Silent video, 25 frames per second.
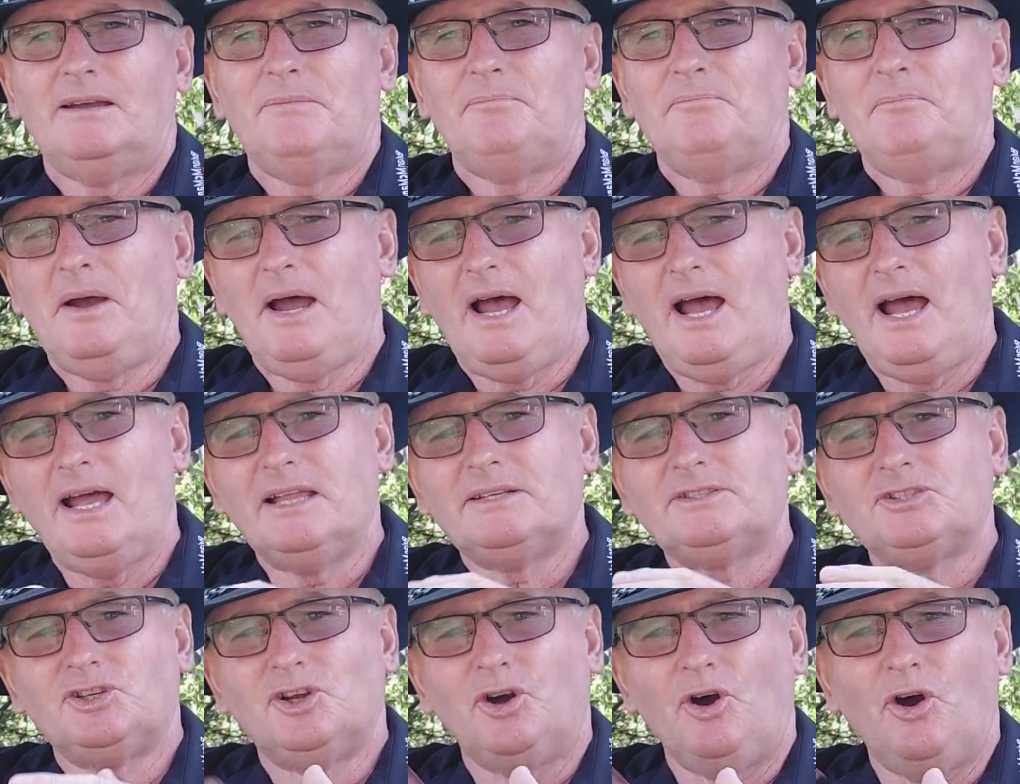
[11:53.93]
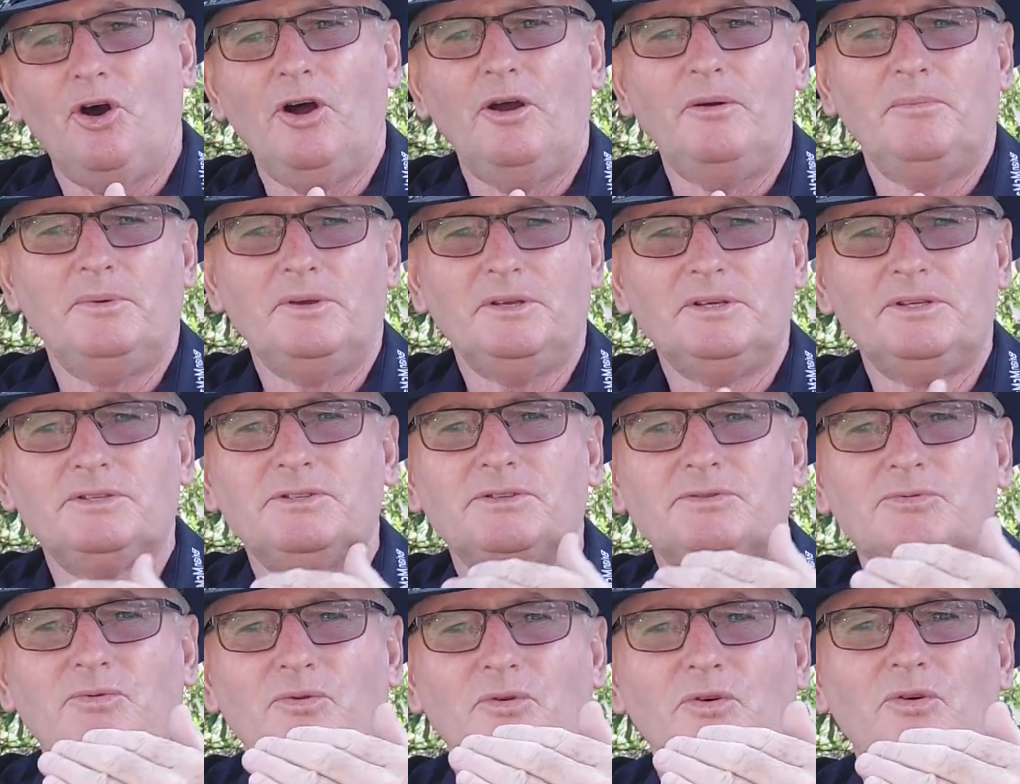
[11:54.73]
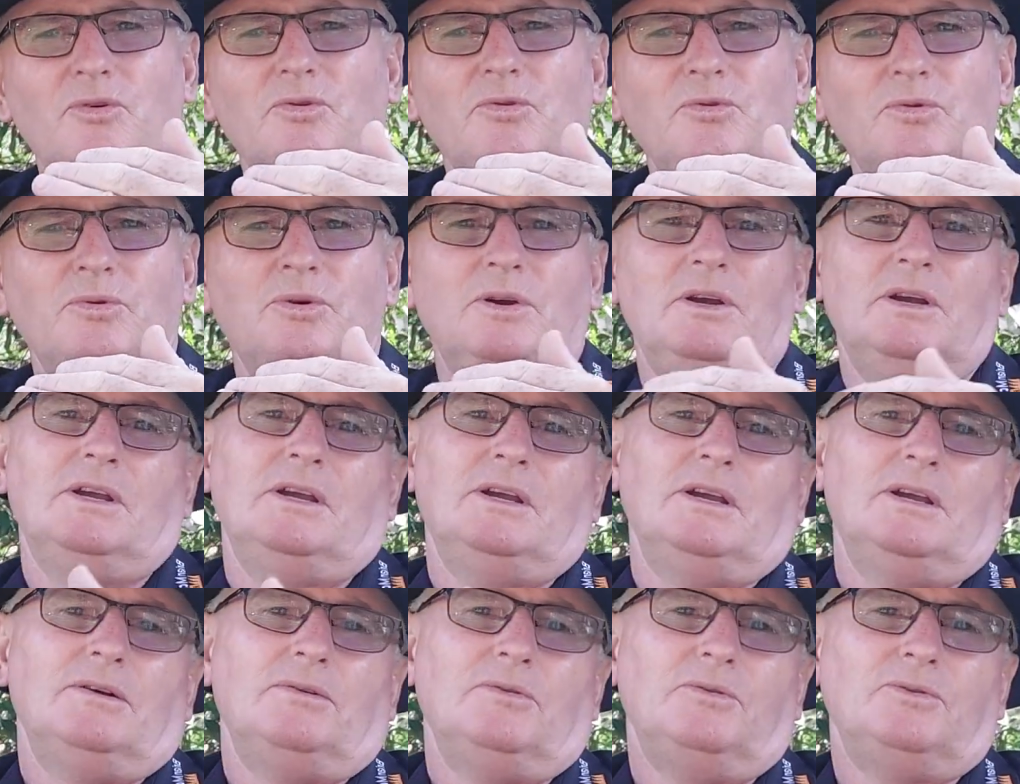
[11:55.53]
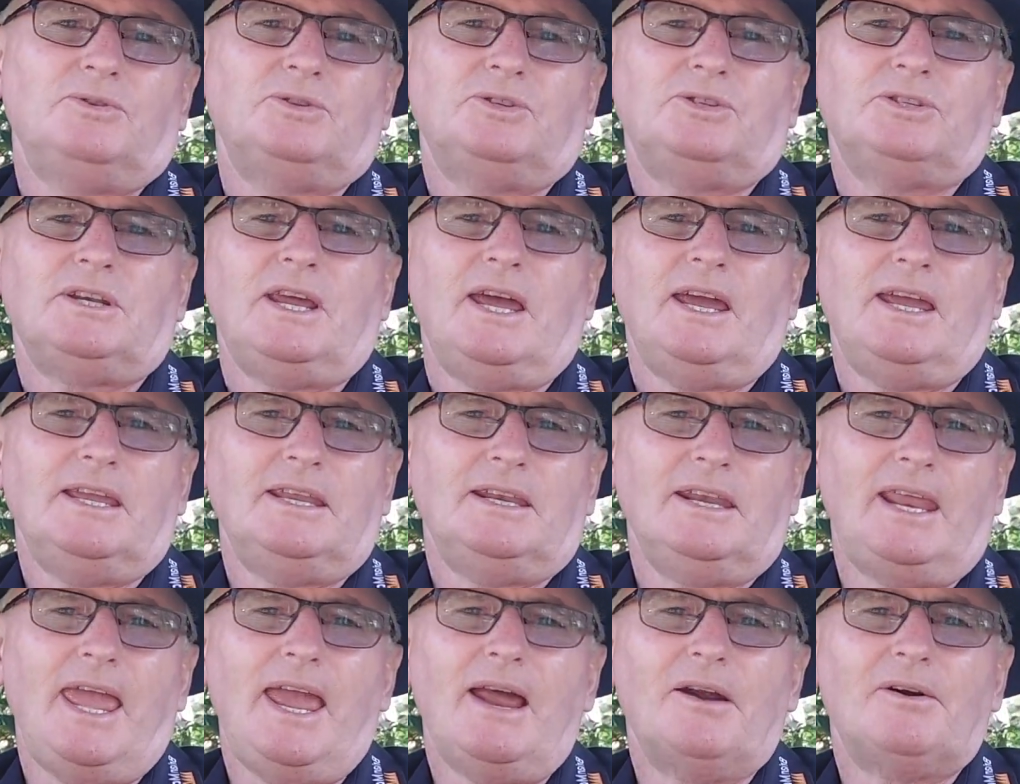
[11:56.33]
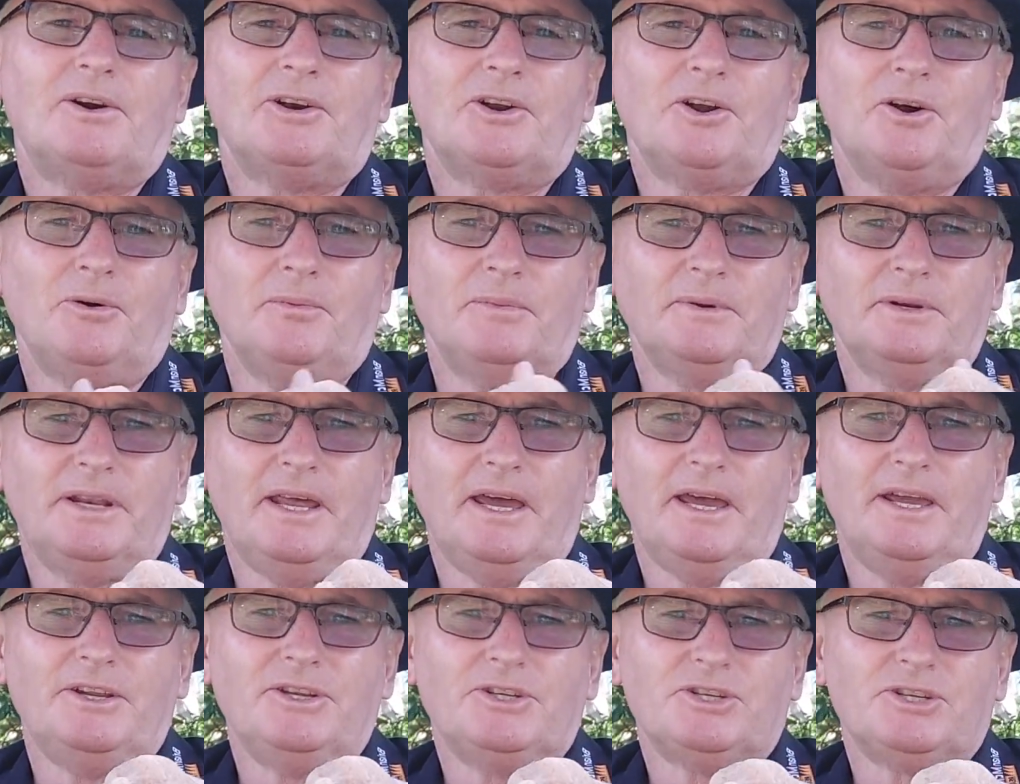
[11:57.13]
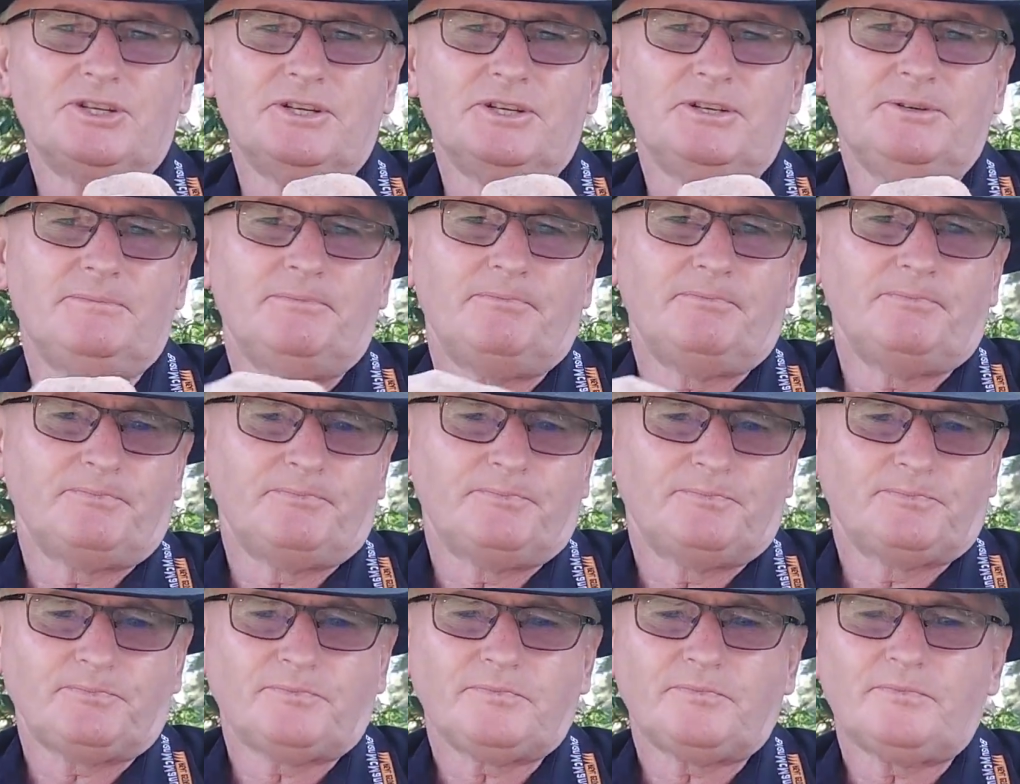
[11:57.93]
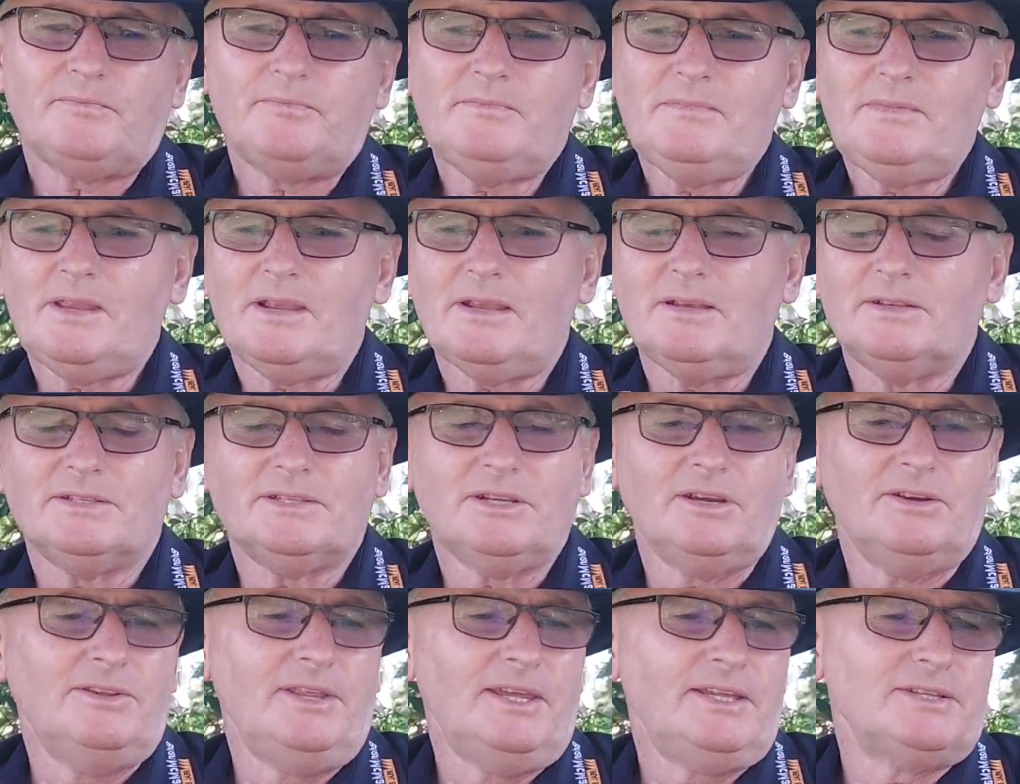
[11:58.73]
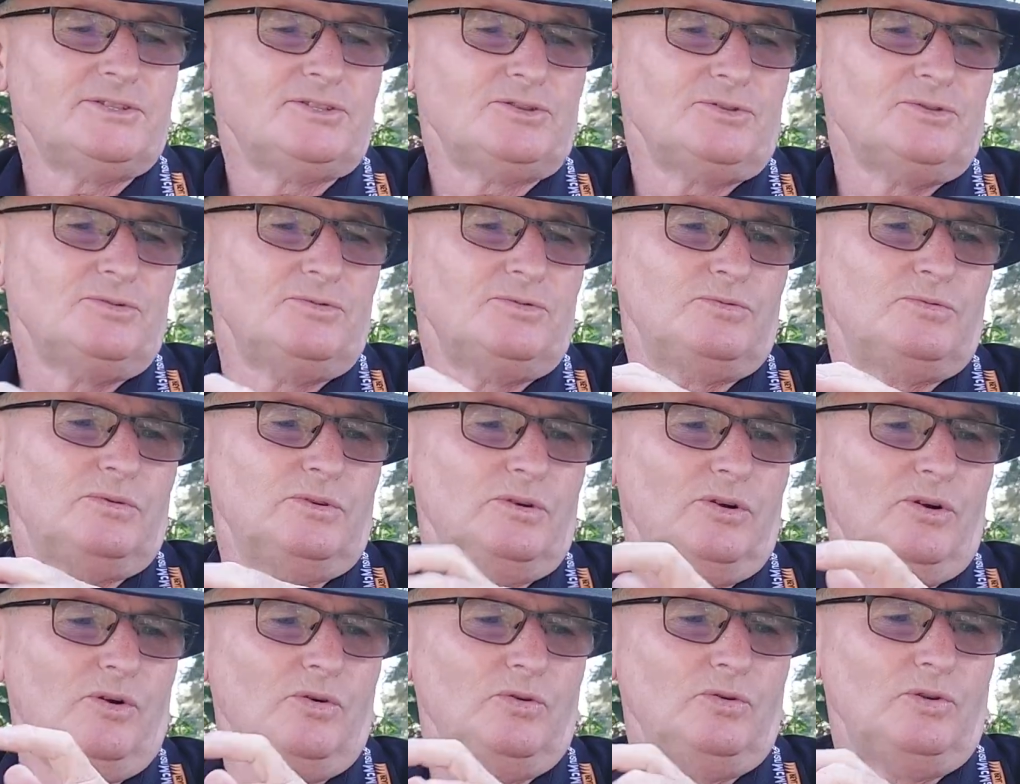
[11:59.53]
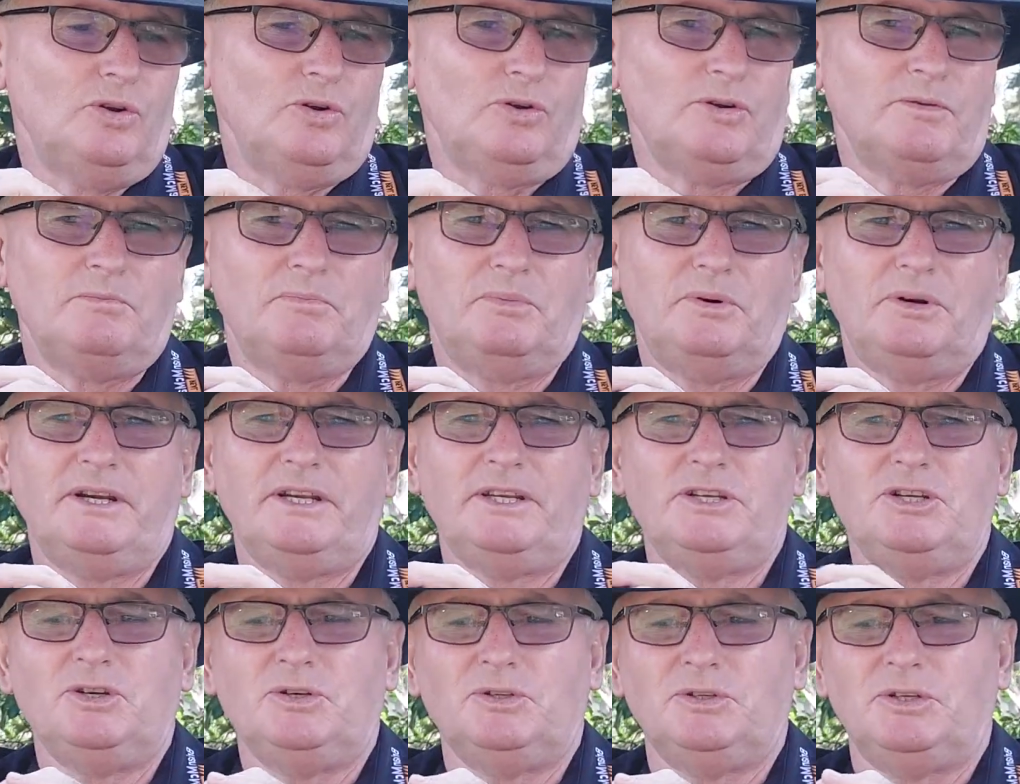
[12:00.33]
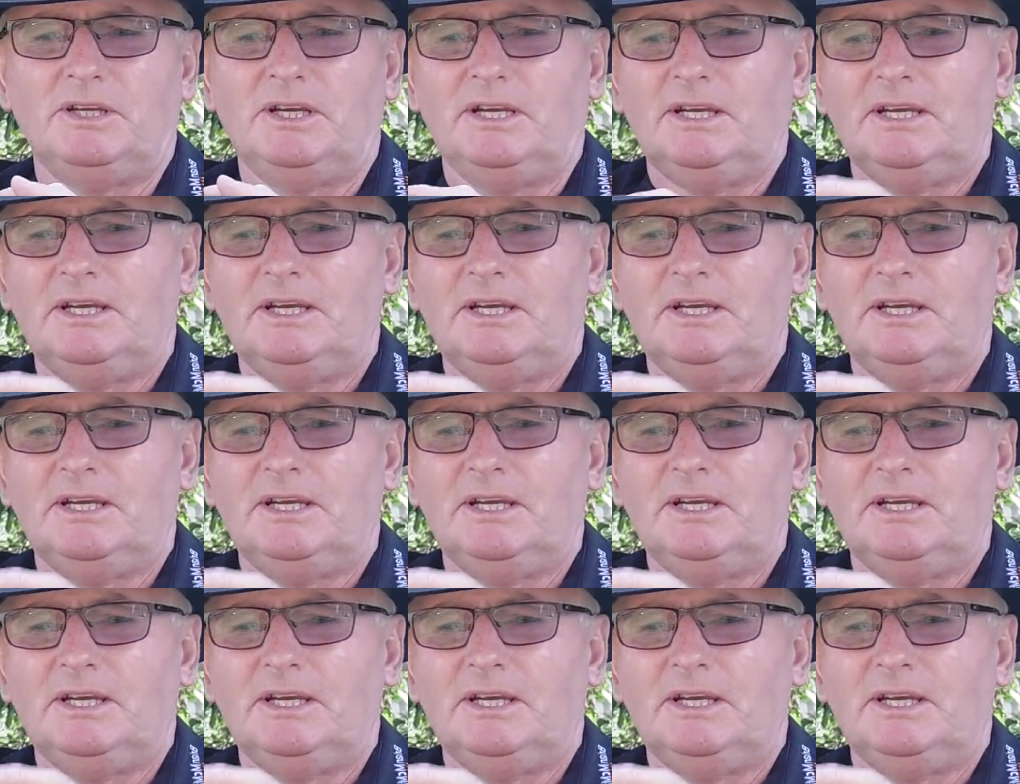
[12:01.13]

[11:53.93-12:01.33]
Part-timers will stay in our accommodation. So that's all looking pretty good.